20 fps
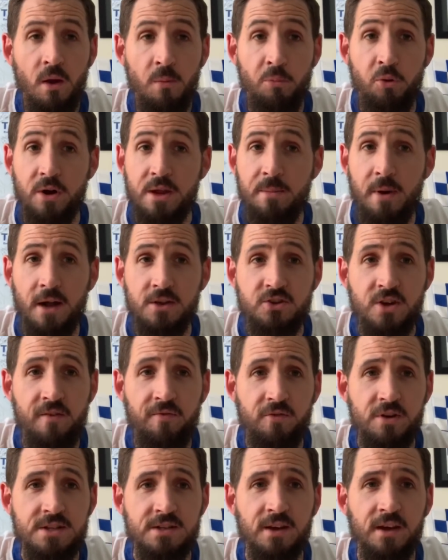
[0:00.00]
pretty much
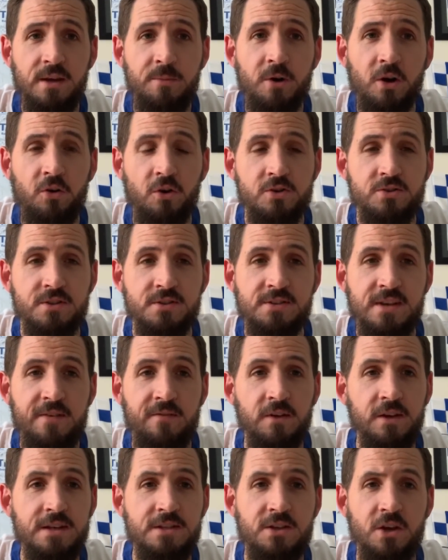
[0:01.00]
every team across the
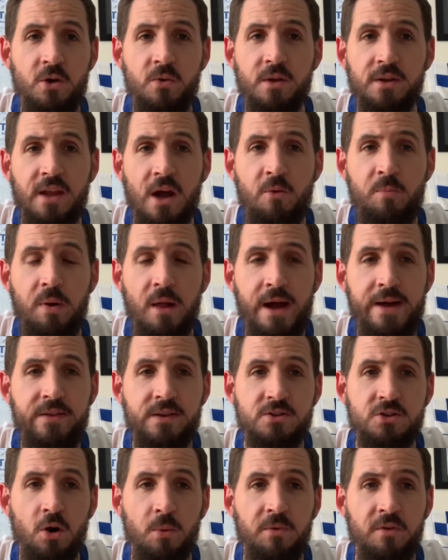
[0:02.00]
72 that don't play in the
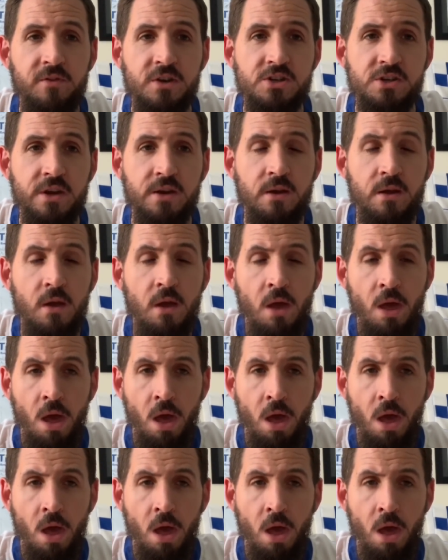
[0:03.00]
top division.